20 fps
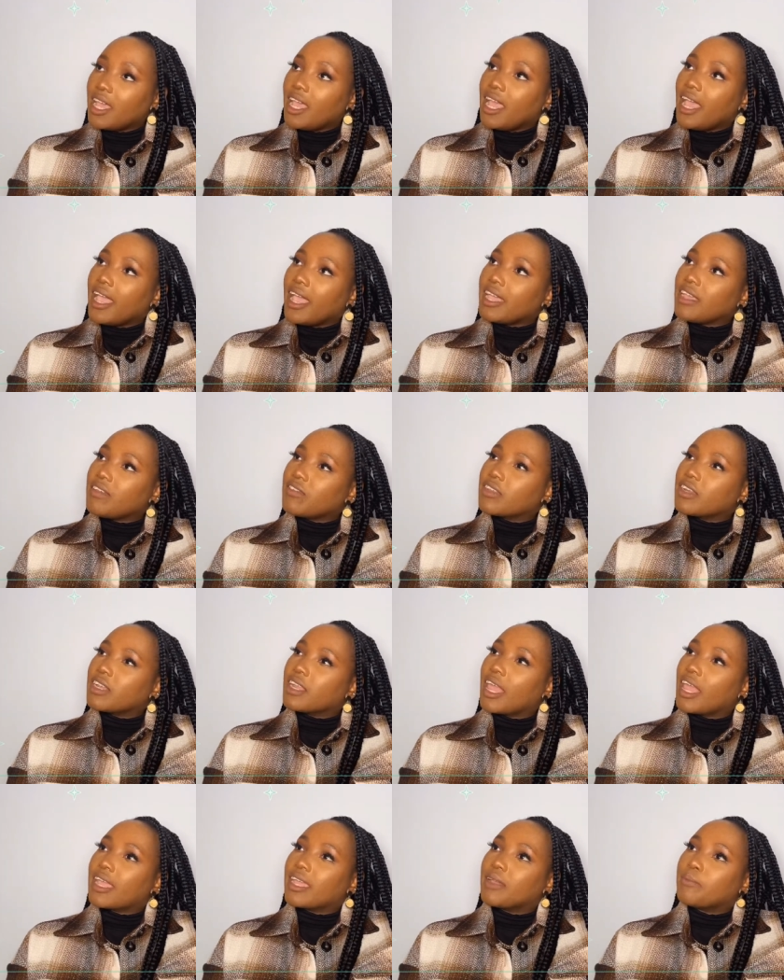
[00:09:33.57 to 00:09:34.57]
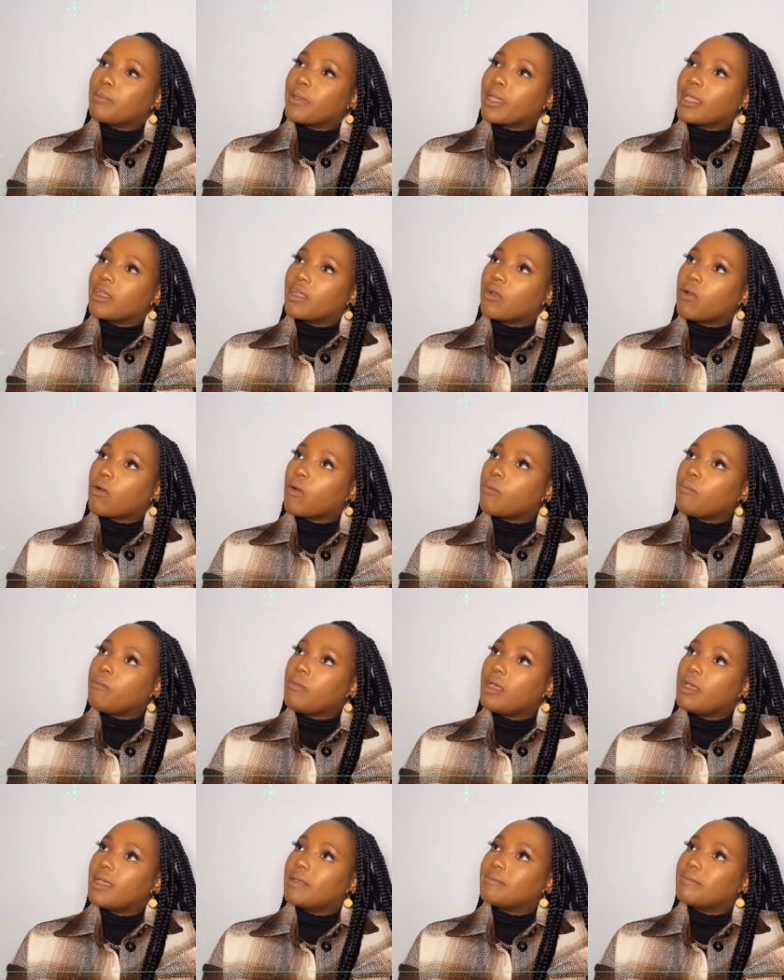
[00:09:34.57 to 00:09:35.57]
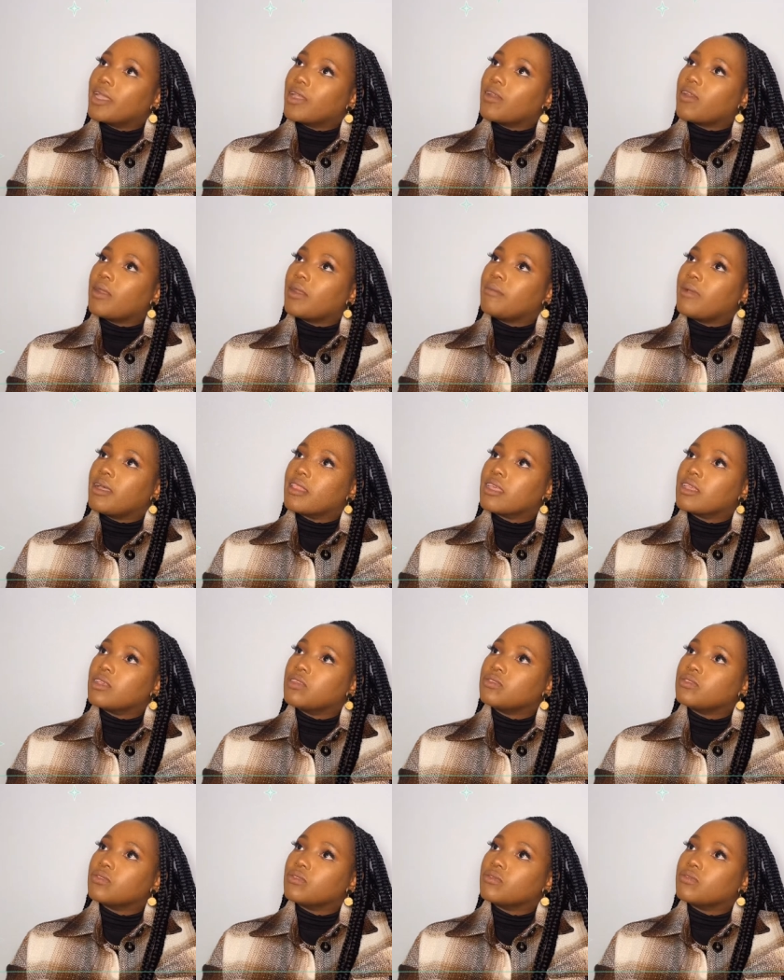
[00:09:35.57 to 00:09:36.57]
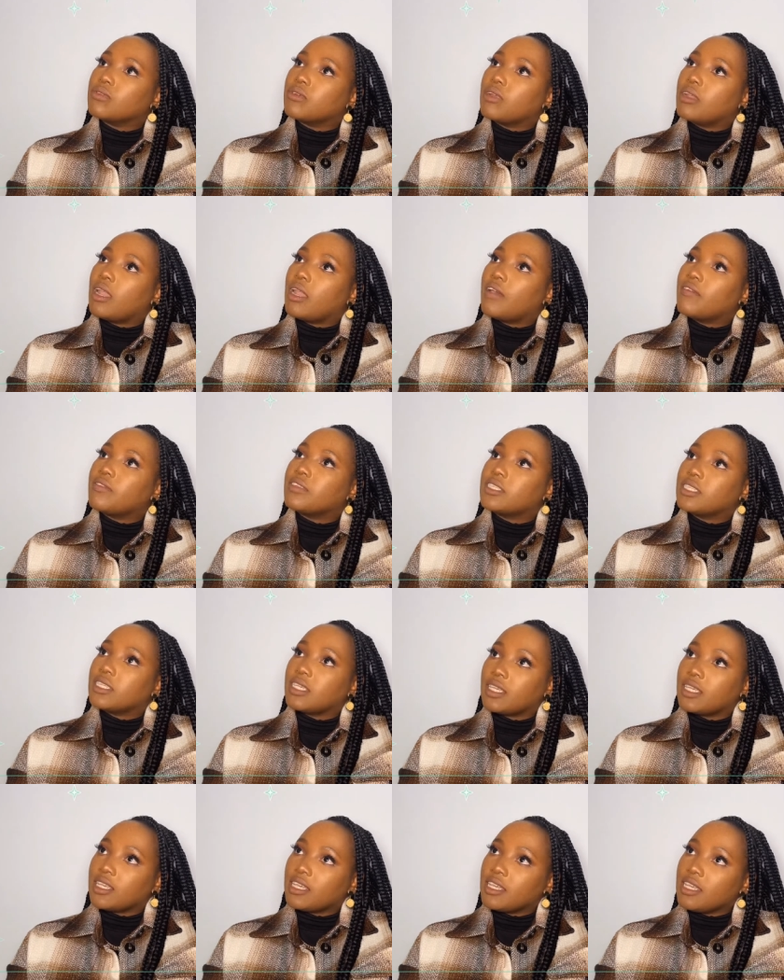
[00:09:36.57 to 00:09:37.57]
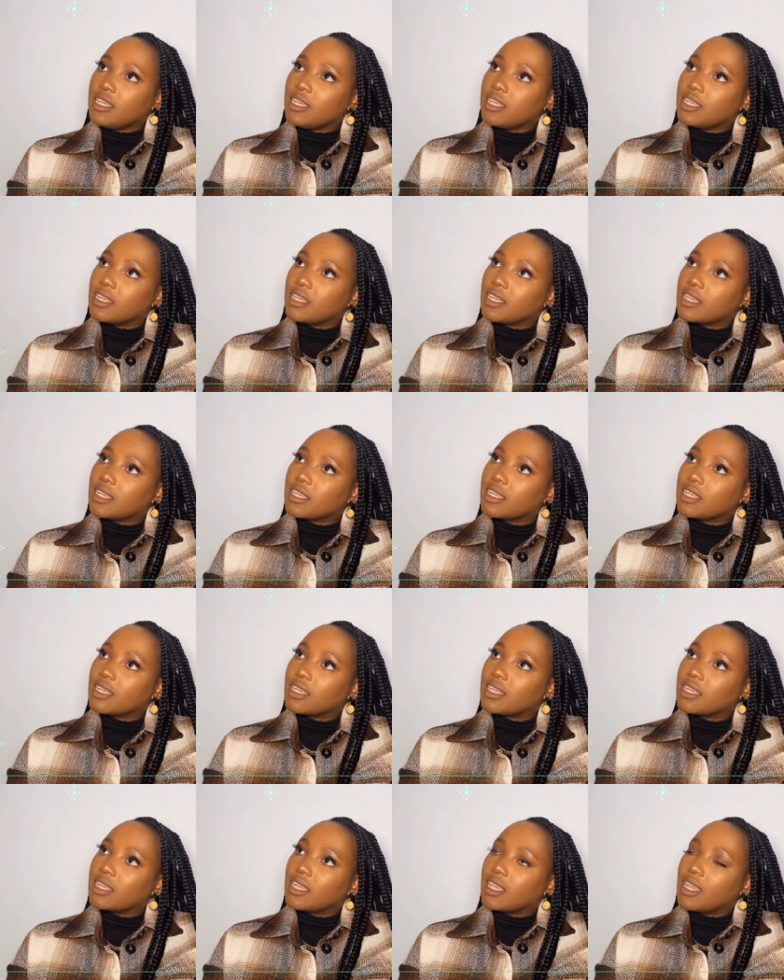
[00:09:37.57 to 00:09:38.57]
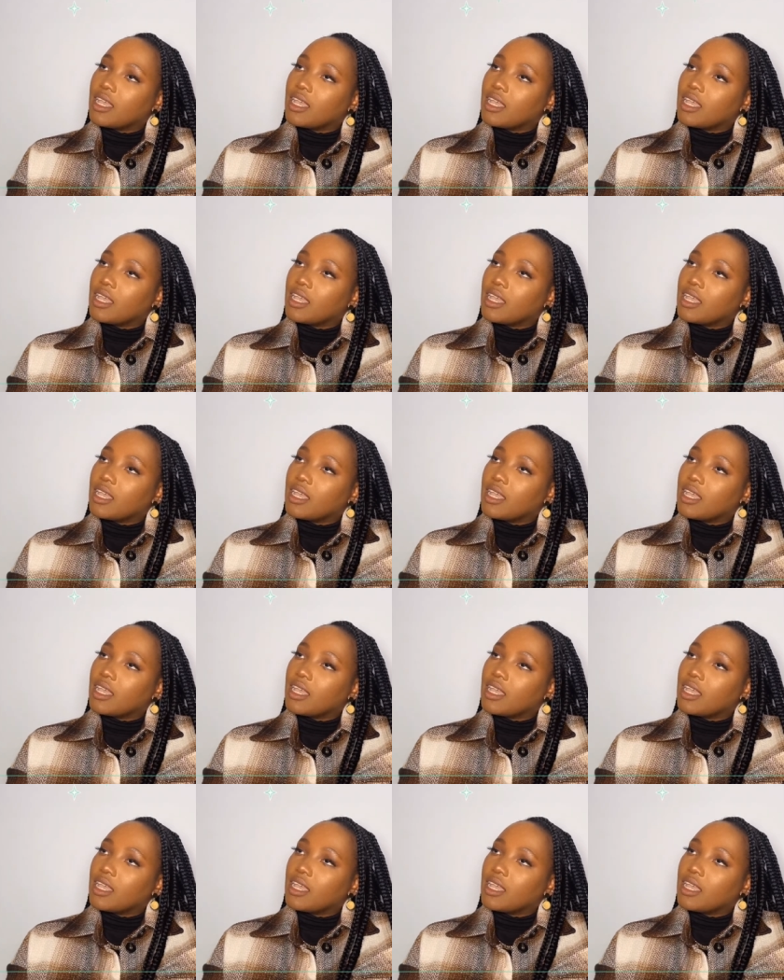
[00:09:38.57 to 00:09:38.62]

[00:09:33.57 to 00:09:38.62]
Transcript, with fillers: Even like back at home, my mm. grandmother used to love tea, mm.